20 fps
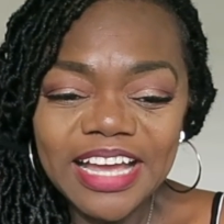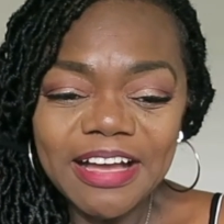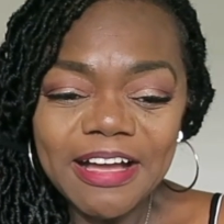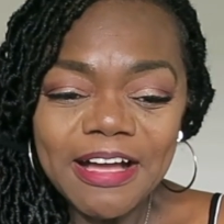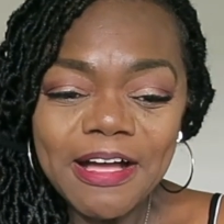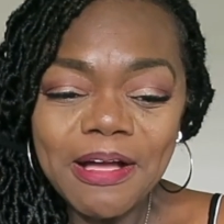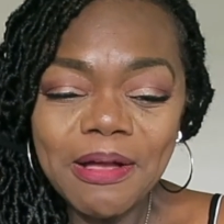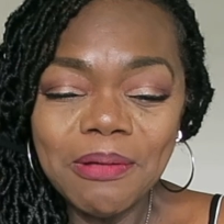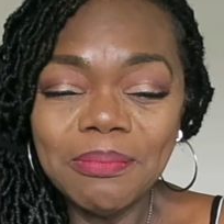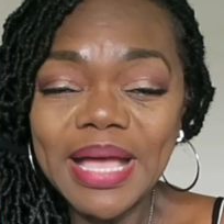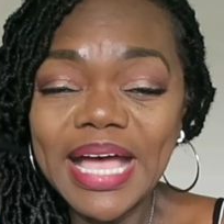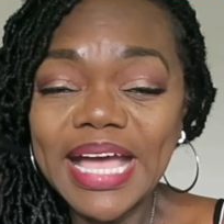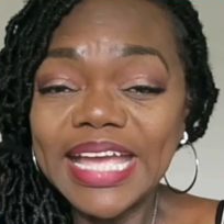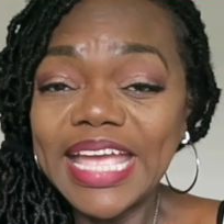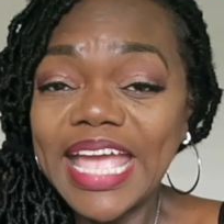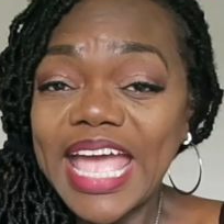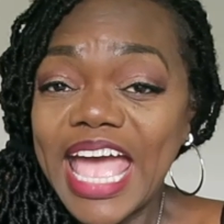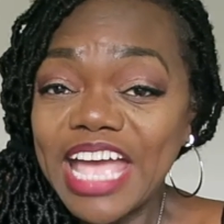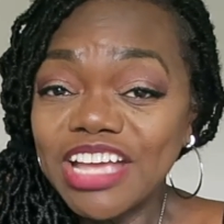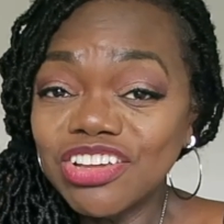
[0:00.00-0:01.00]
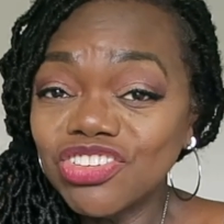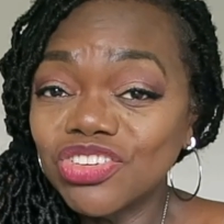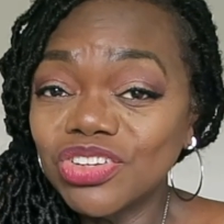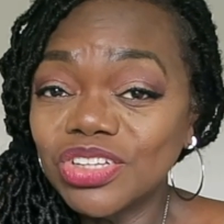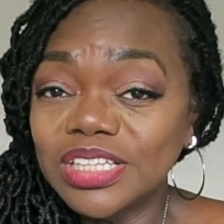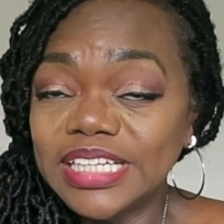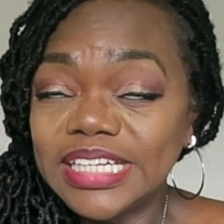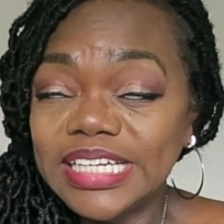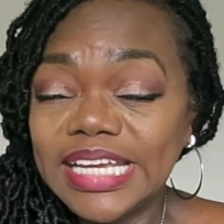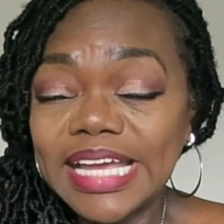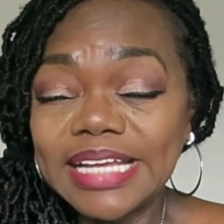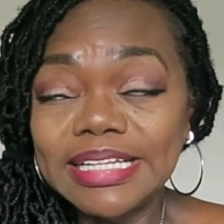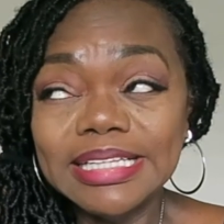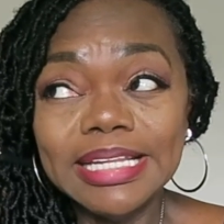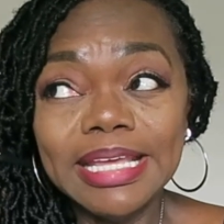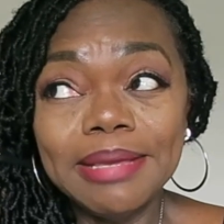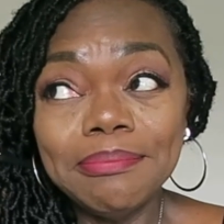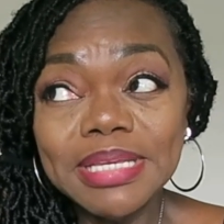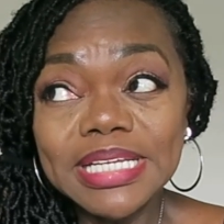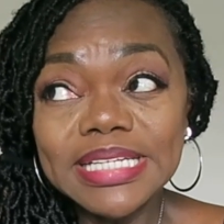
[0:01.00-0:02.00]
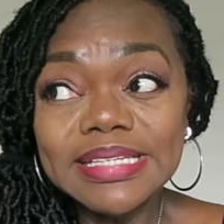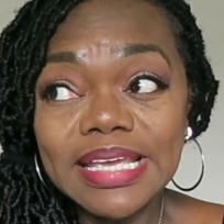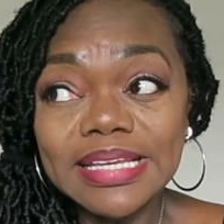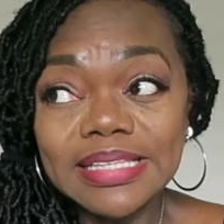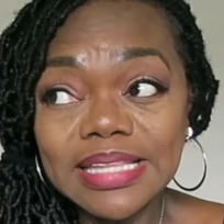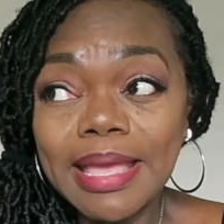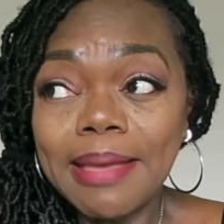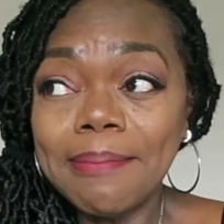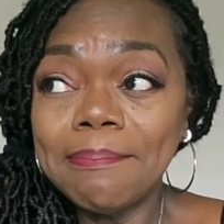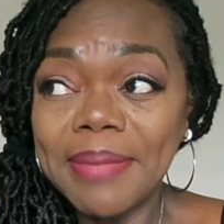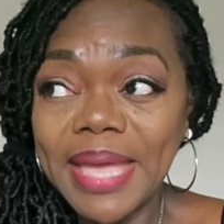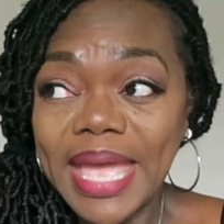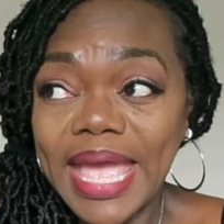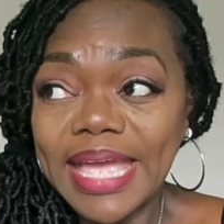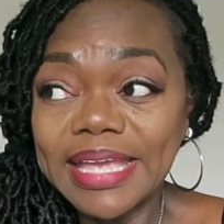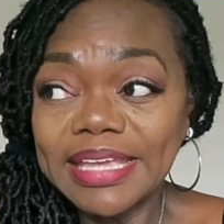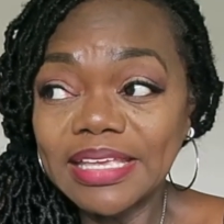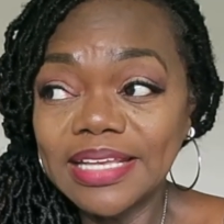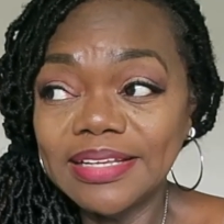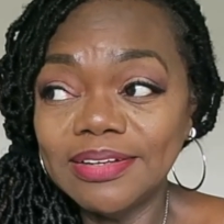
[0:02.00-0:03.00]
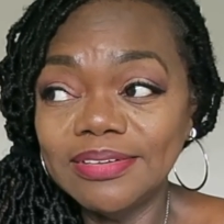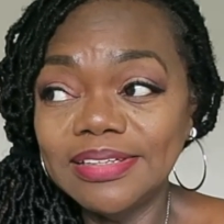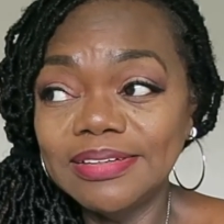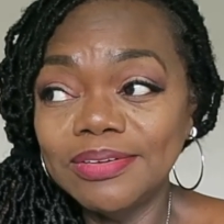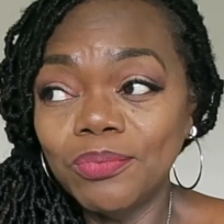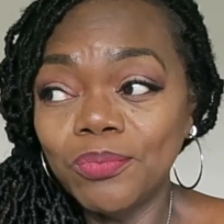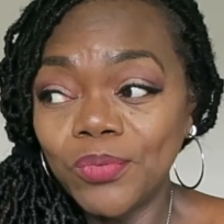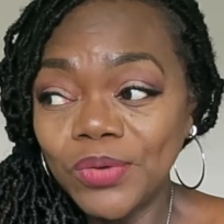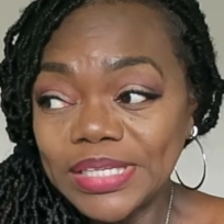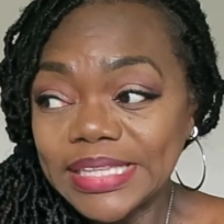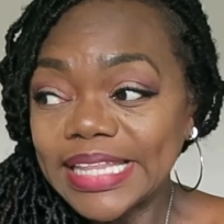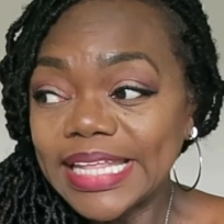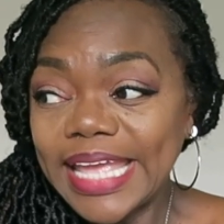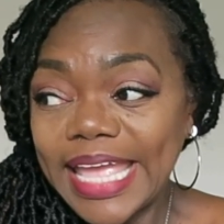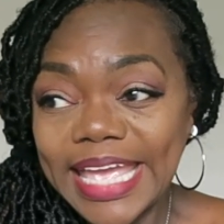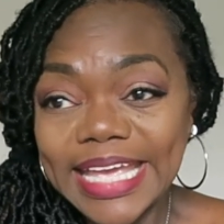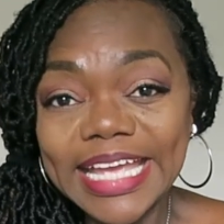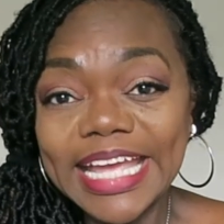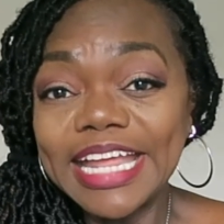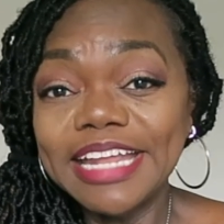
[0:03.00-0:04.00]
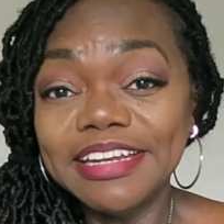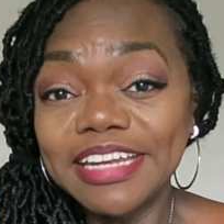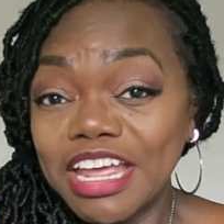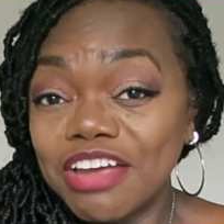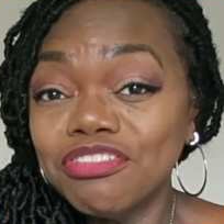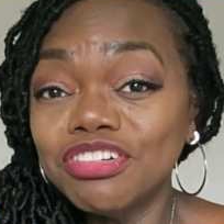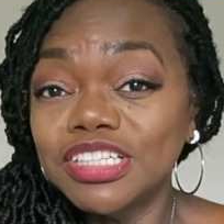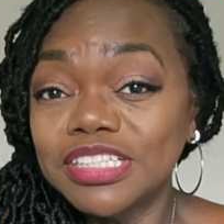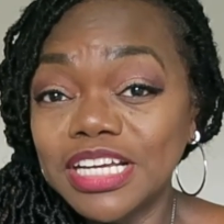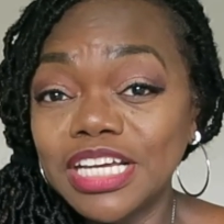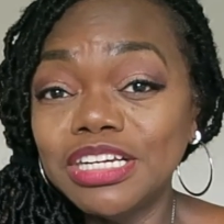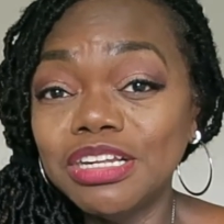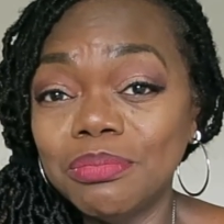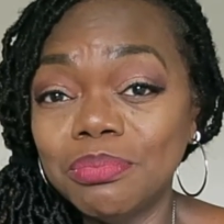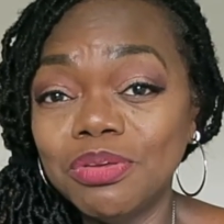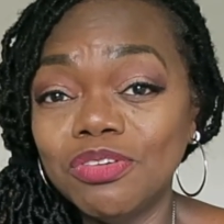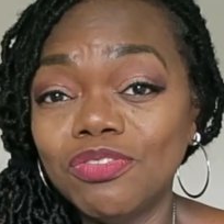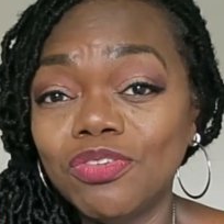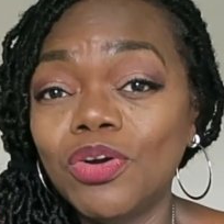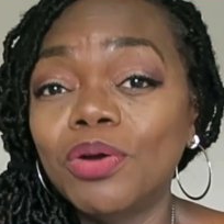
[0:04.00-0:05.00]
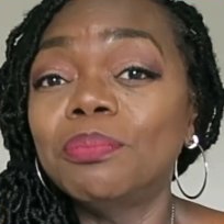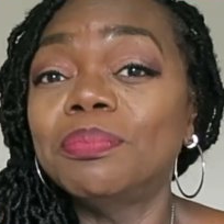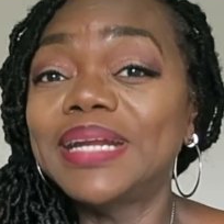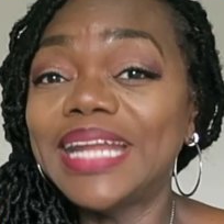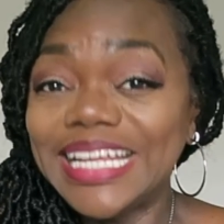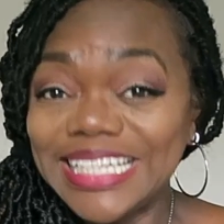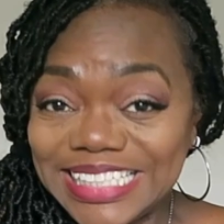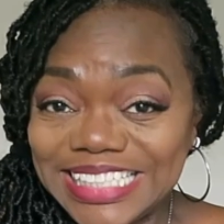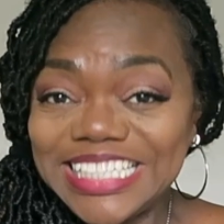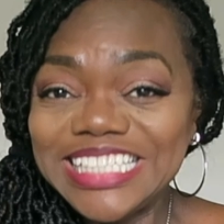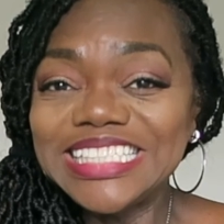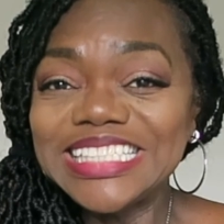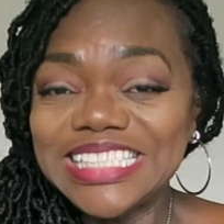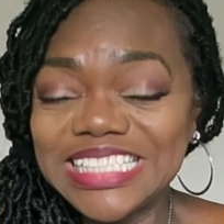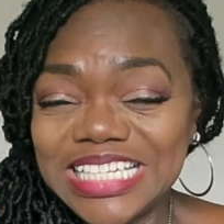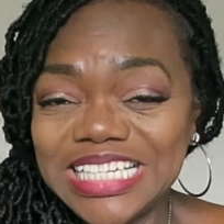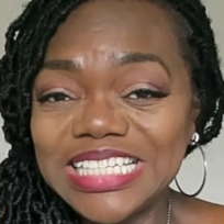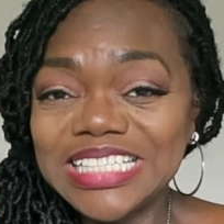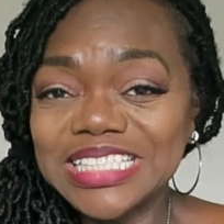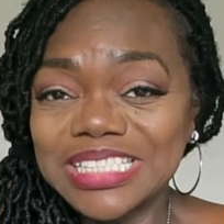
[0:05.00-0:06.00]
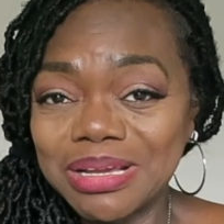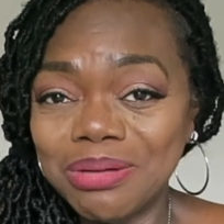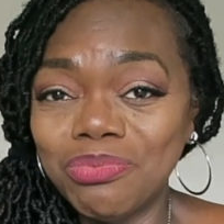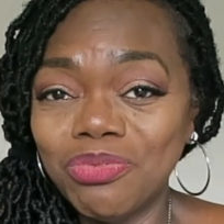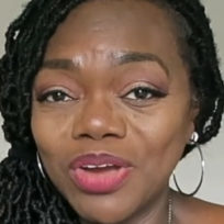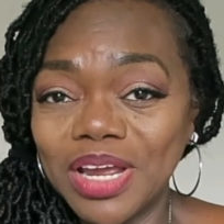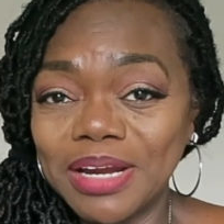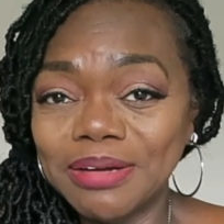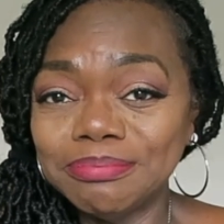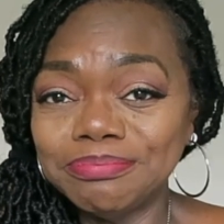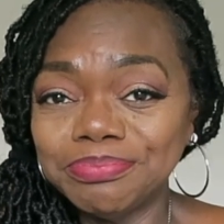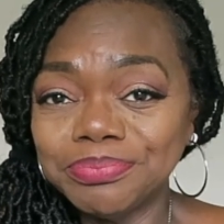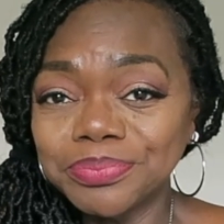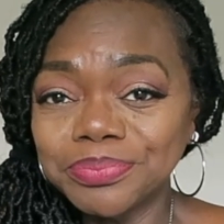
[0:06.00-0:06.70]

Let me take that back. What the heck, I had never done it before, but I did see it somewhere.